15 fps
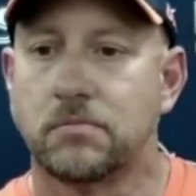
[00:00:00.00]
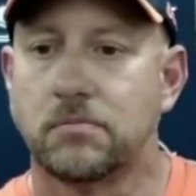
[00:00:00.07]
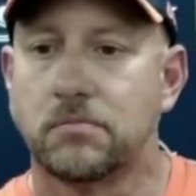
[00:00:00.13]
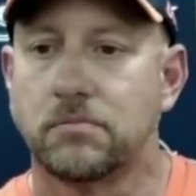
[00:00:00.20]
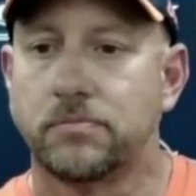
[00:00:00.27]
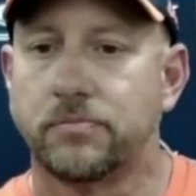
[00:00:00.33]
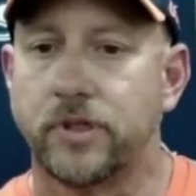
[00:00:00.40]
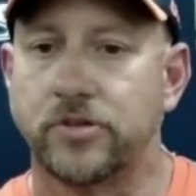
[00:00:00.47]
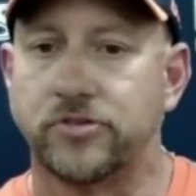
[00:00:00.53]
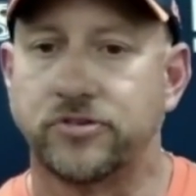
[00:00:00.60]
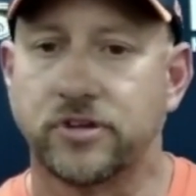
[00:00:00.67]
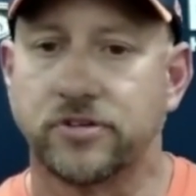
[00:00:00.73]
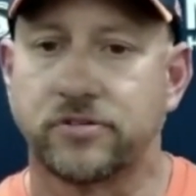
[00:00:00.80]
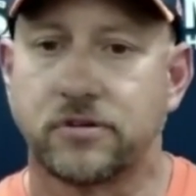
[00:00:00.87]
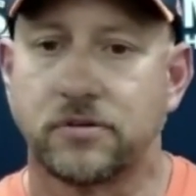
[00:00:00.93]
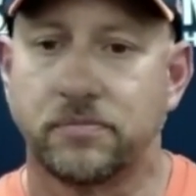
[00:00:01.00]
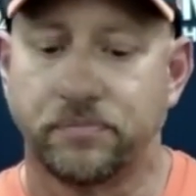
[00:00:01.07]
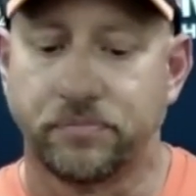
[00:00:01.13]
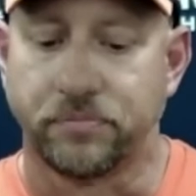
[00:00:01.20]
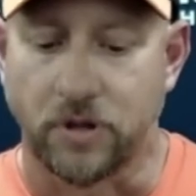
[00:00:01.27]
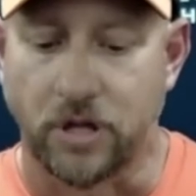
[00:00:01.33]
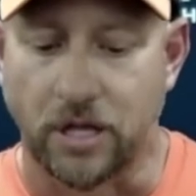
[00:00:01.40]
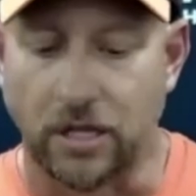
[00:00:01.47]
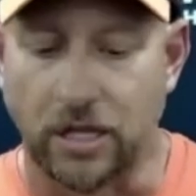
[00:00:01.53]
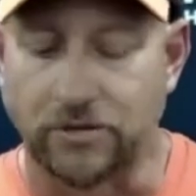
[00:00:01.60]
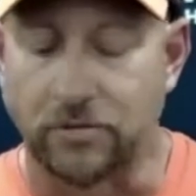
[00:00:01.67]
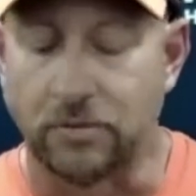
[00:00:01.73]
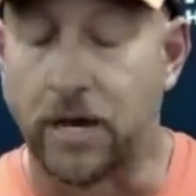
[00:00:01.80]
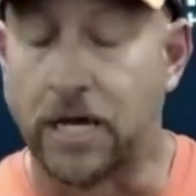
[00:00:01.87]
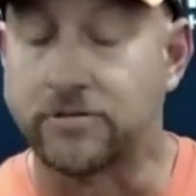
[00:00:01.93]
It's just, it's
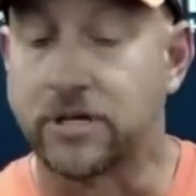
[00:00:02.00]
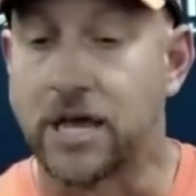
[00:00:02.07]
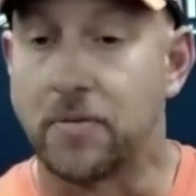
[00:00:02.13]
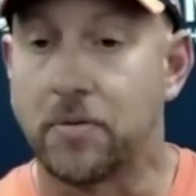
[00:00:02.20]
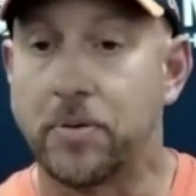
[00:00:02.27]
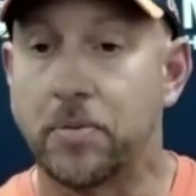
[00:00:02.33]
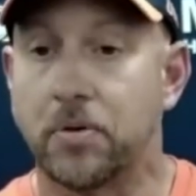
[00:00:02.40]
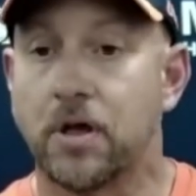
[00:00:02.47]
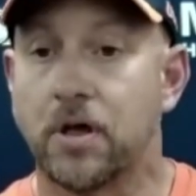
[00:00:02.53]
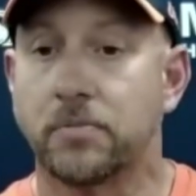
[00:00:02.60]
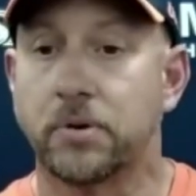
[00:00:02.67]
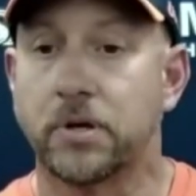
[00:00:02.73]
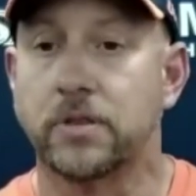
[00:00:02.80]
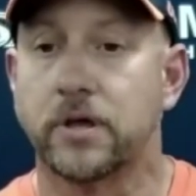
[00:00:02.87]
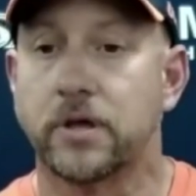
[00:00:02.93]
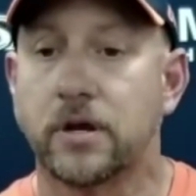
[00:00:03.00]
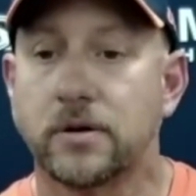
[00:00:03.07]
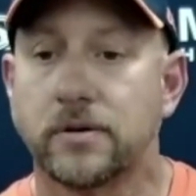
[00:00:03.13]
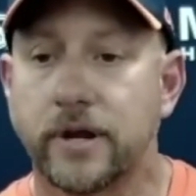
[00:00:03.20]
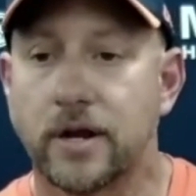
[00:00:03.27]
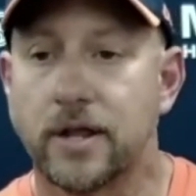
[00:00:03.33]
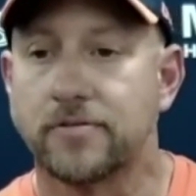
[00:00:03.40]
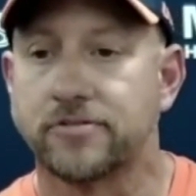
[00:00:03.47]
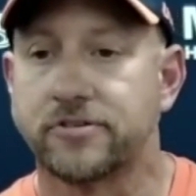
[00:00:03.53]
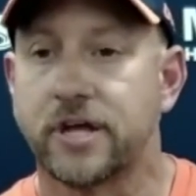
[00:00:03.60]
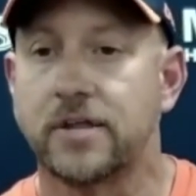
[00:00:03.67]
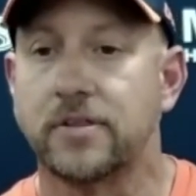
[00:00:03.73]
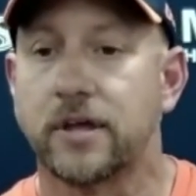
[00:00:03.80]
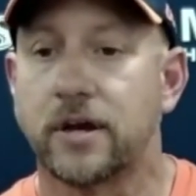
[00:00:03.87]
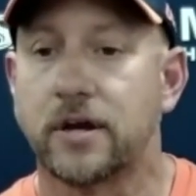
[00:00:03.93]
amazing how many people love to be there, love to stay
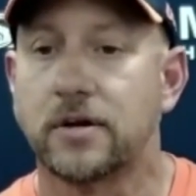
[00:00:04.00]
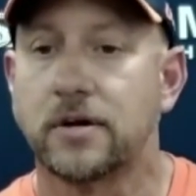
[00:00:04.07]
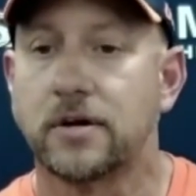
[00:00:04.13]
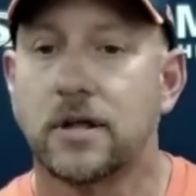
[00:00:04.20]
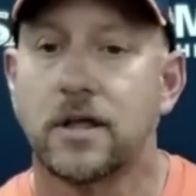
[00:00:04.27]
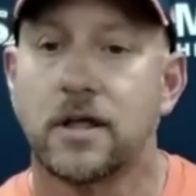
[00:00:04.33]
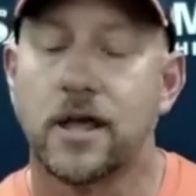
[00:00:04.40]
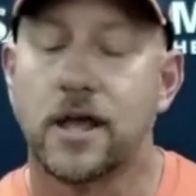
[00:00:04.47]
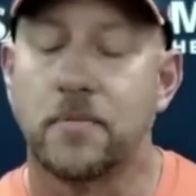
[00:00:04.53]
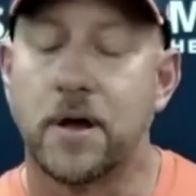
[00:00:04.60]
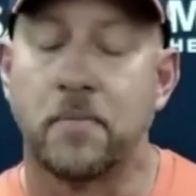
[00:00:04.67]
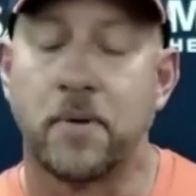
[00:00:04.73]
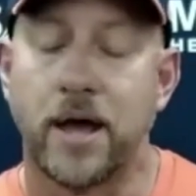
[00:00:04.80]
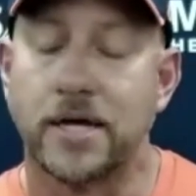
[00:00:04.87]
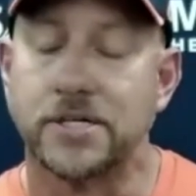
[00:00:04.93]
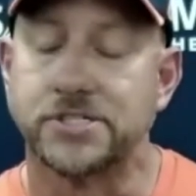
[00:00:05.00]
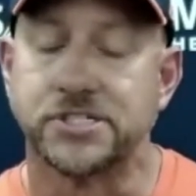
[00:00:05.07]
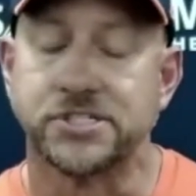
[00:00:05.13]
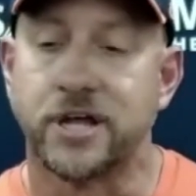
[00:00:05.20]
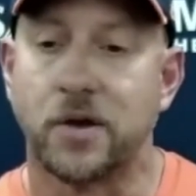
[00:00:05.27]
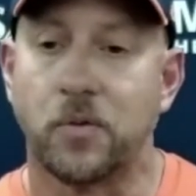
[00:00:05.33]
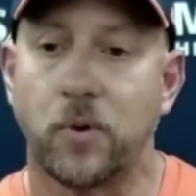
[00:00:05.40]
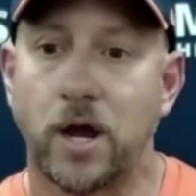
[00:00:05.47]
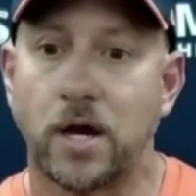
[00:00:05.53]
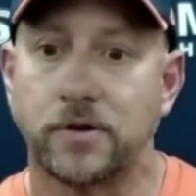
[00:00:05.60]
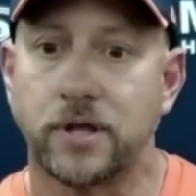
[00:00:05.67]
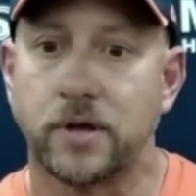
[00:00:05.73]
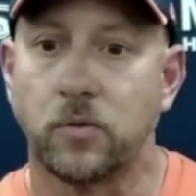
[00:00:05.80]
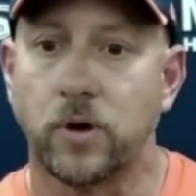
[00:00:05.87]
there. My mind's just not wired that way.